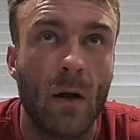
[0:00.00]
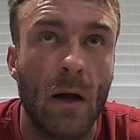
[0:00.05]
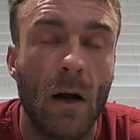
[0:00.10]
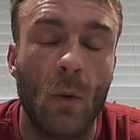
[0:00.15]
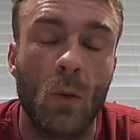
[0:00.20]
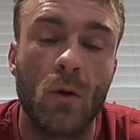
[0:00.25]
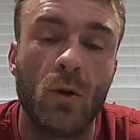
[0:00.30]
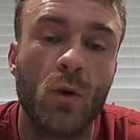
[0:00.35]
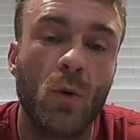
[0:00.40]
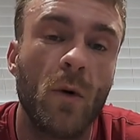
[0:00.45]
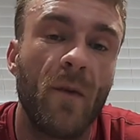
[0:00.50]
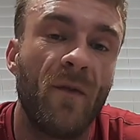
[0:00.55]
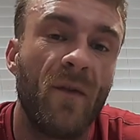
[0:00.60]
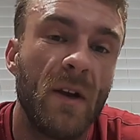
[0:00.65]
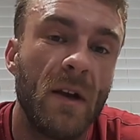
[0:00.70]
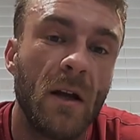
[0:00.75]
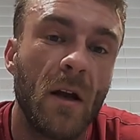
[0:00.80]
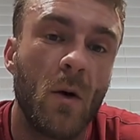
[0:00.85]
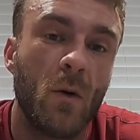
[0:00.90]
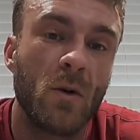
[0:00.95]
I will do a
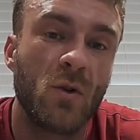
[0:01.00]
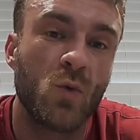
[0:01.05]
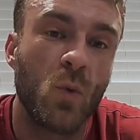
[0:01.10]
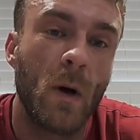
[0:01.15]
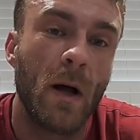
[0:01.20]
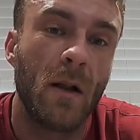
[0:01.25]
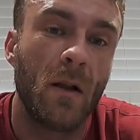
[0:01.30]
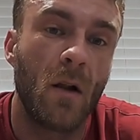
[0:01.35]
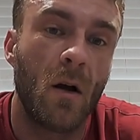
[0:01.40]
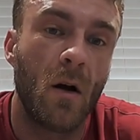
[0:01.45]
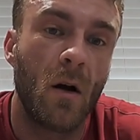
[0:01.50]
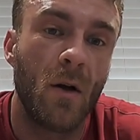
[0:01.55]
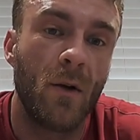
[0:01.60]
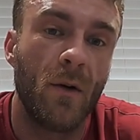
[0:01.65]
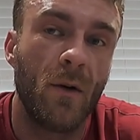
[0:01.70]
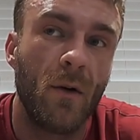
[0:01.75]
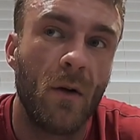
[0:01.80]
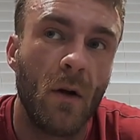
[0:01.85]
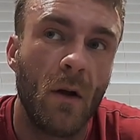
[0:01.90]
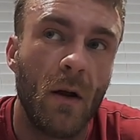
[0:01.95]
video as well
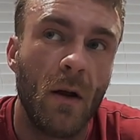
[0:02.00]
on